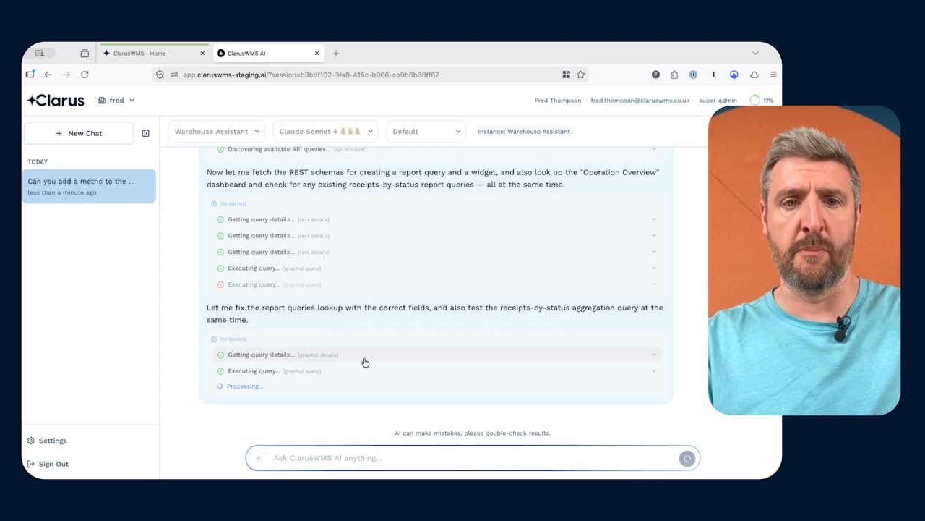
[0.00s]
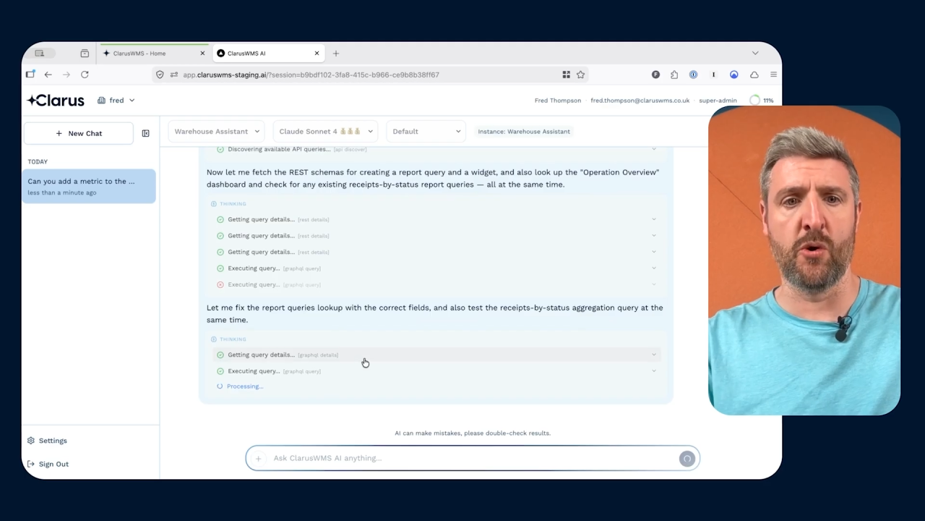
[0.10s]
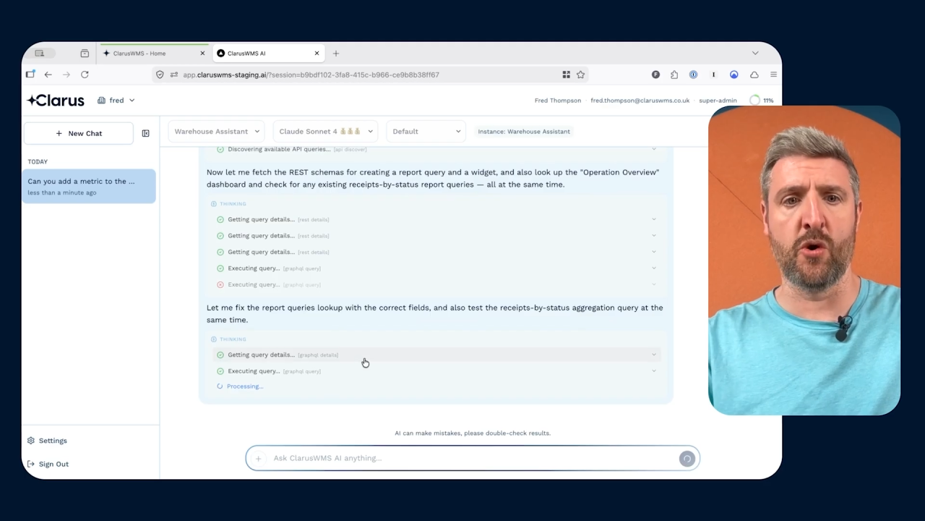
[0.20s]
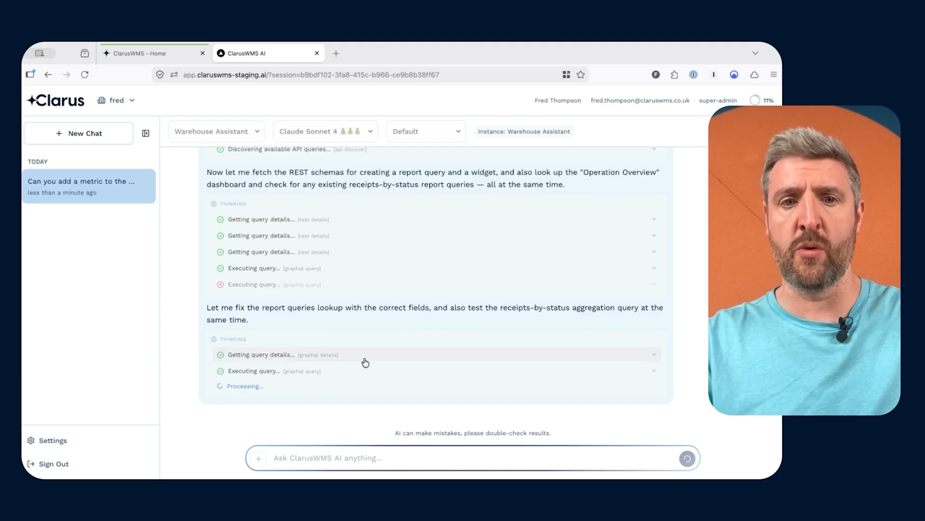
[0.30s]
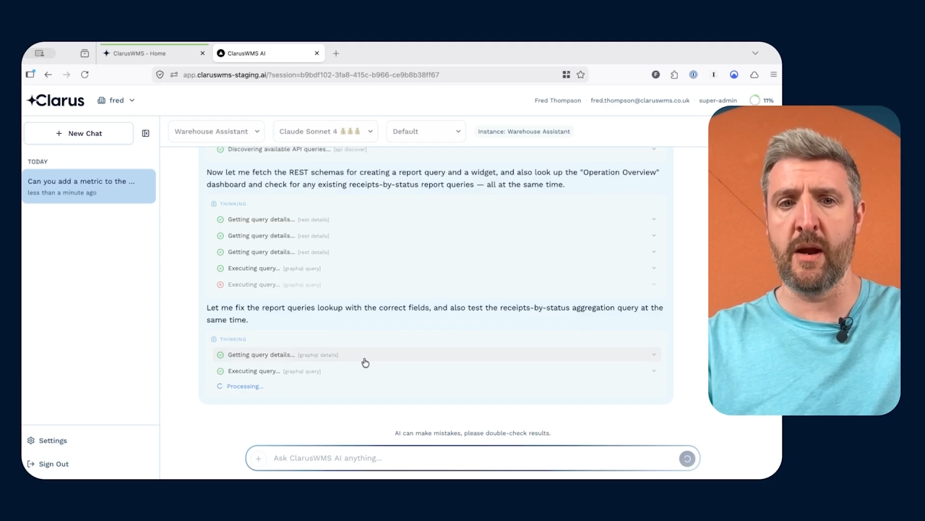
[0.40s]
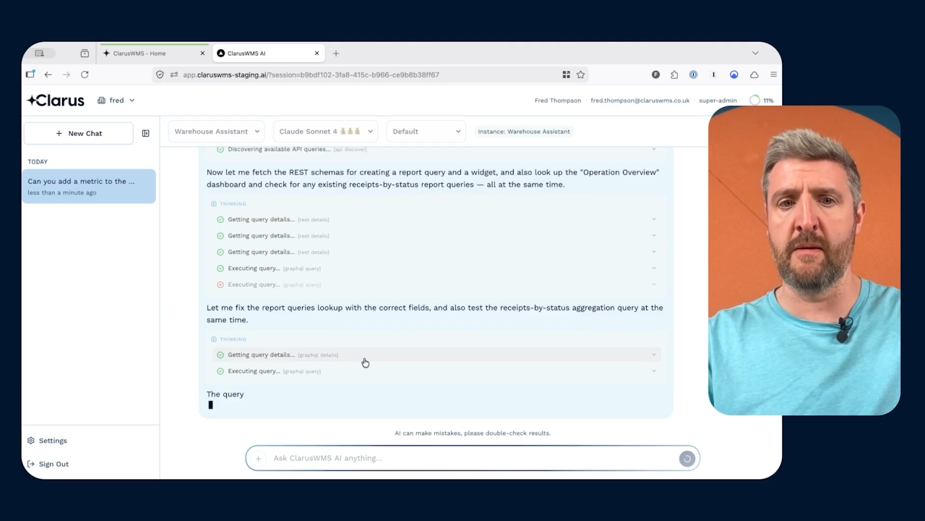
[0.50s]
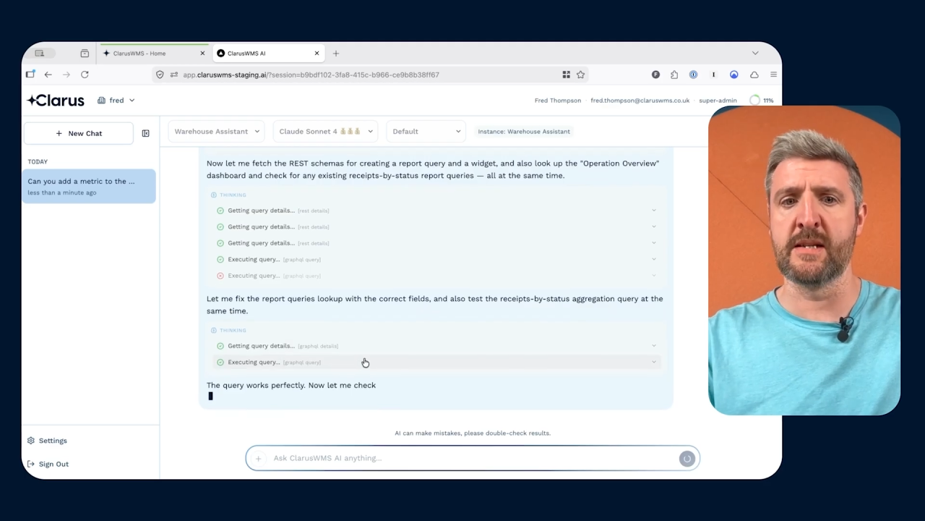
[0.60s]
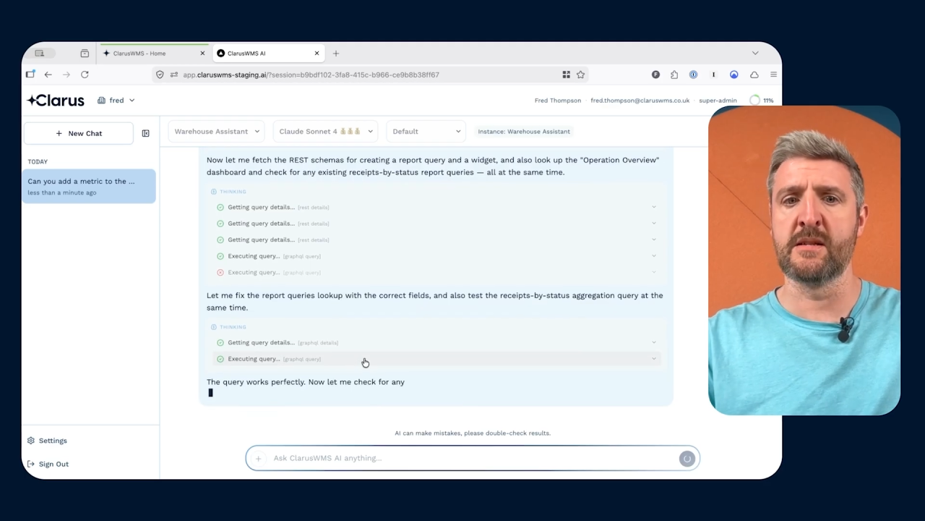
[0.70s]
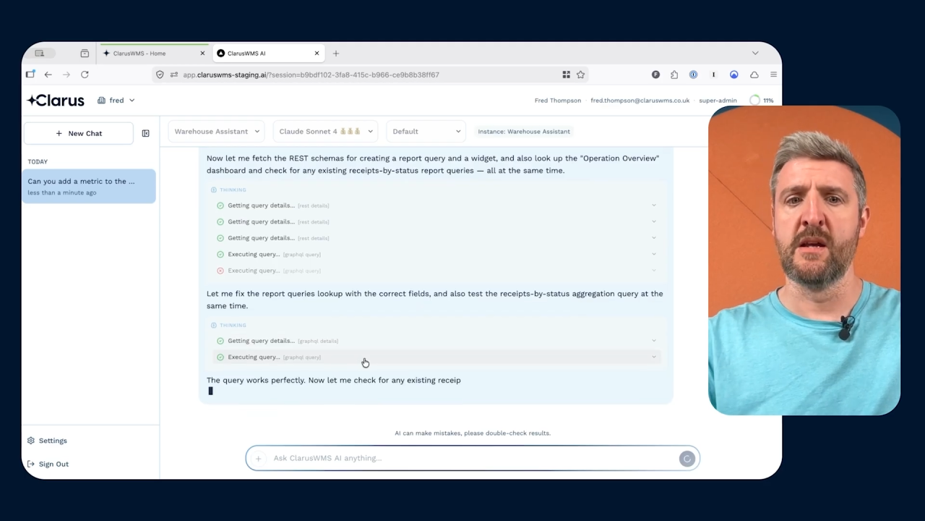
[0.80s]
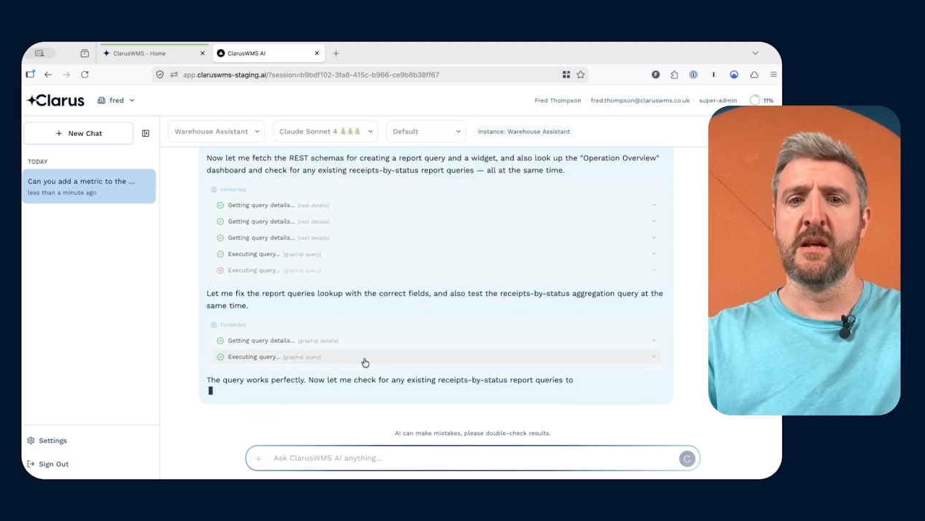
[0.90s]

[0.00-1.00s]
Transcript: the report queries,